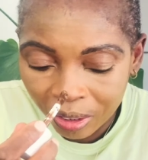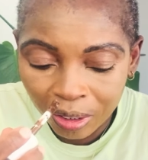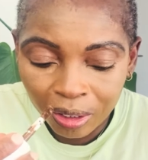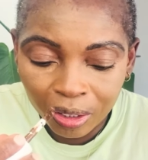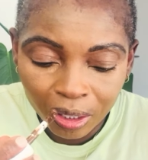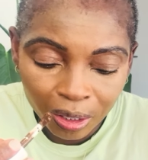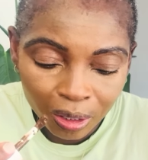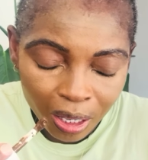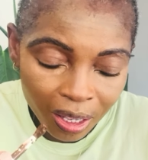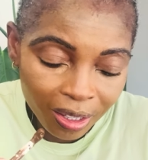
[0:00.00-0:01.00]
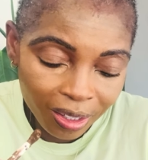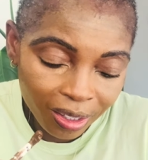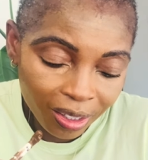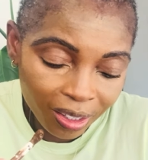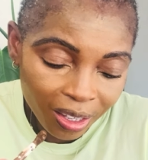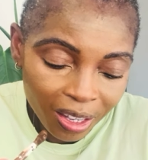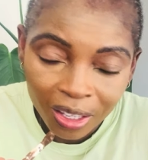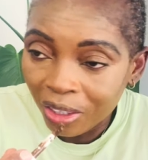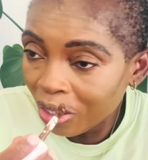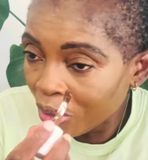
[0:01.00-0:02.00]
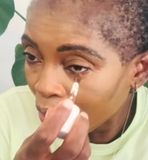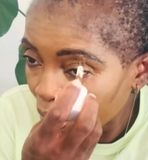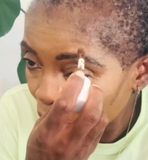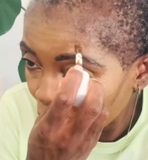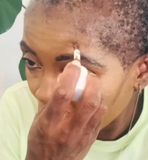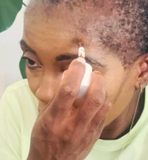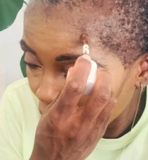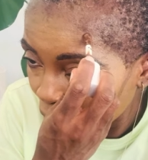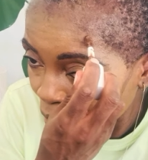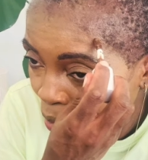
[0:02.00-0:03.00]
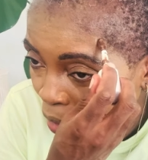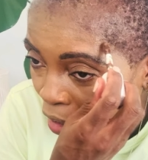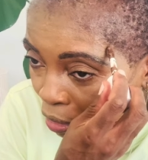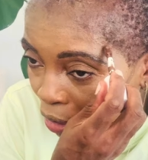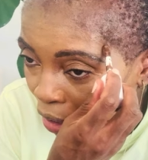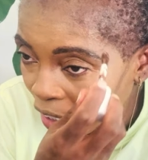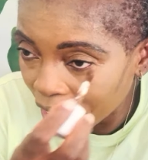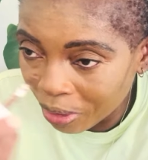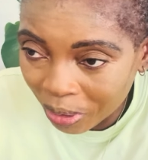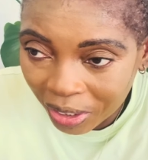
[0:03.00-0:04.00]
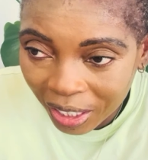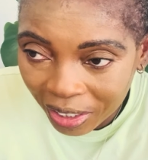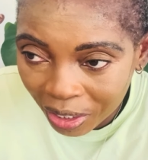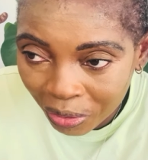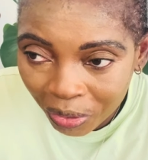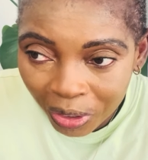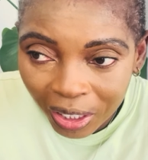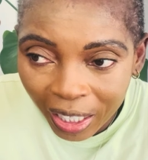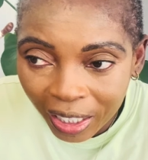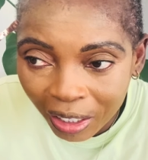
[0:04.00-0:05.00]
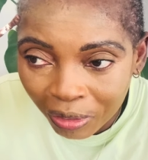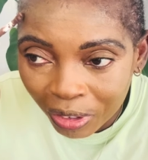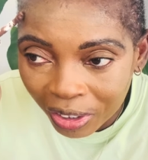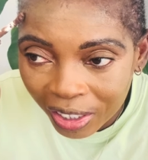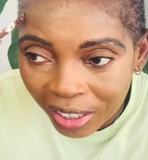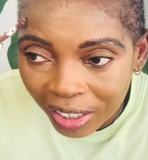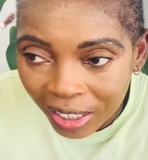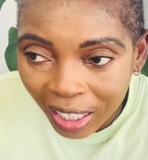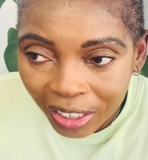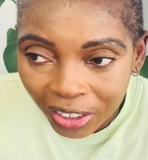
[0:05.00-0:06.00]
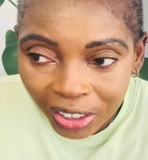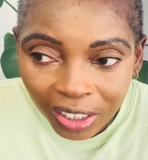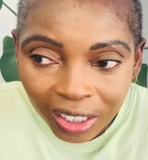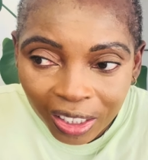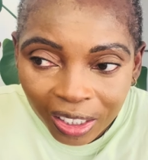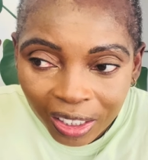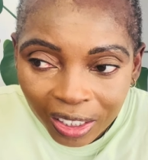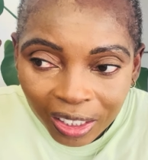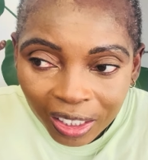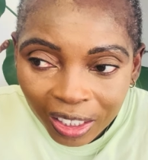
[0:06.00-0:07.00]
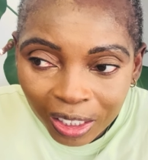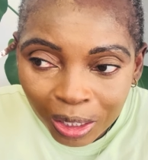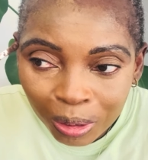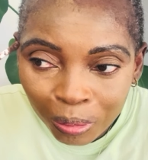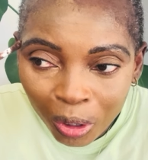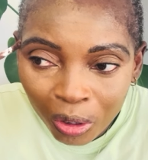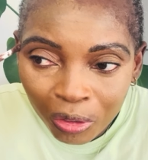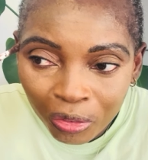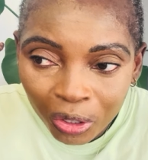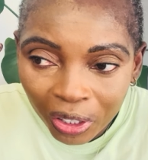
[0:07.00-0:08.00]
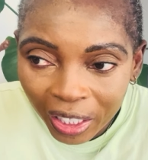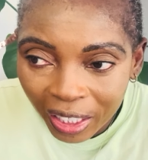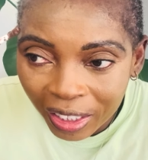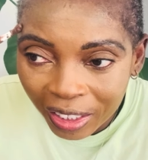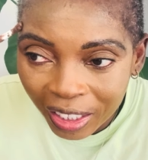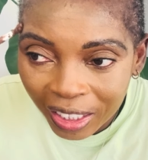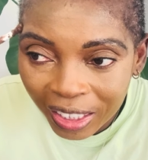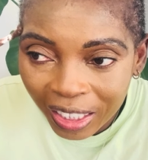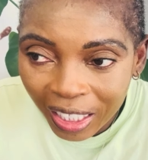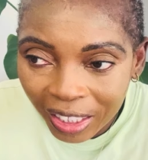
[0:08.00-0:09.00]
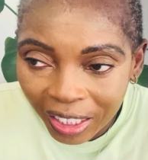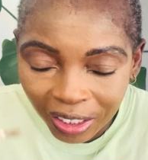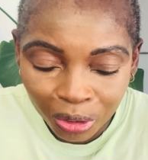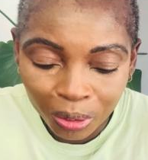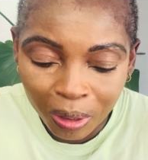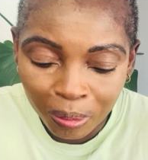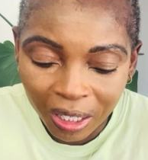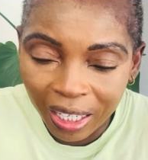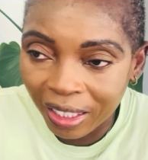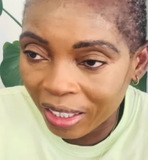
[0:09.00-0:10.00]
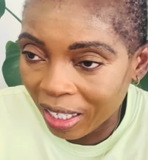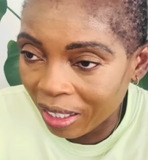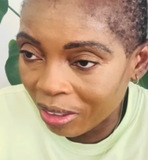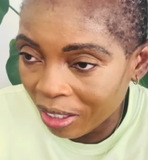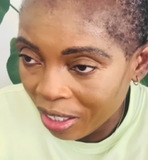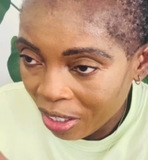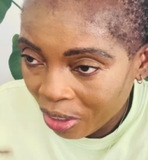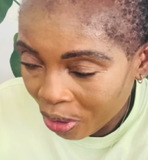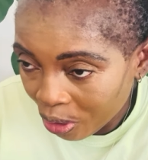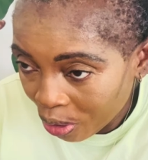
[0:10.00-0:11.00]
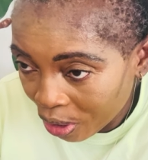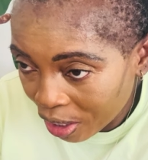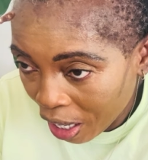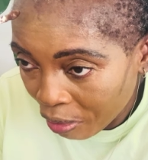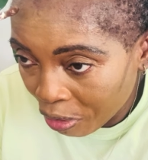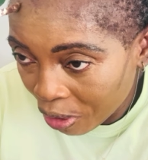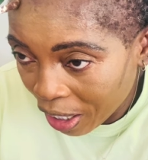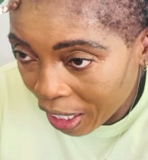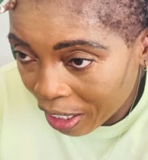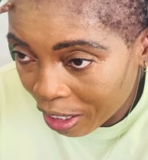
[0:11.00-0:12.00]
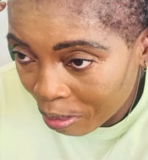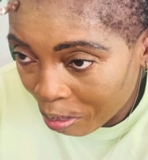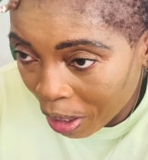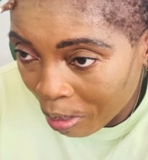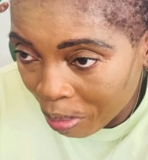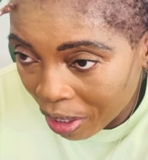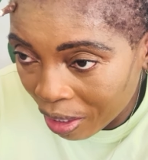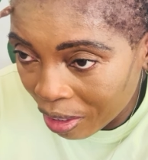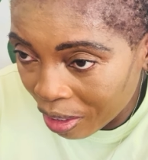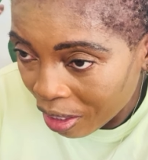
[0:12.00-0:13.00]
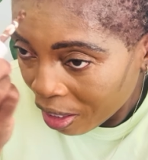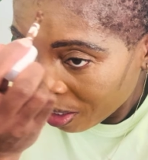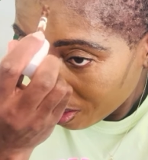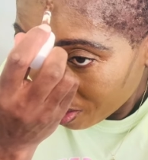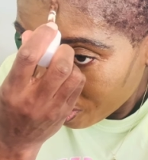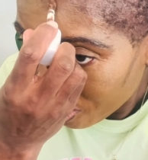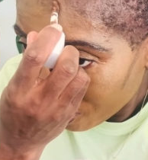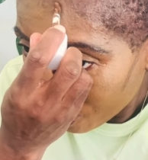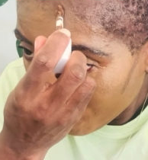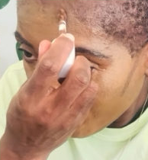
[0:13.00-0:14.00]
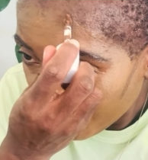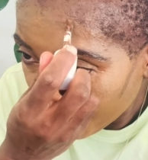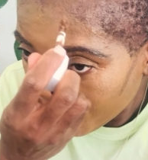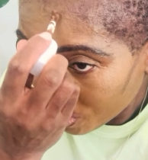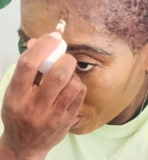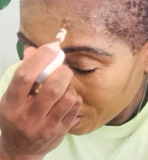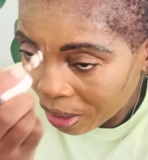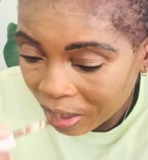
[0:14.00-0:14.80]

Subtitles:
the the contour on my forehead, because I just feel like I've got such a small forehead. There's nothing to apply there, you know, because I feel like maybe the contour,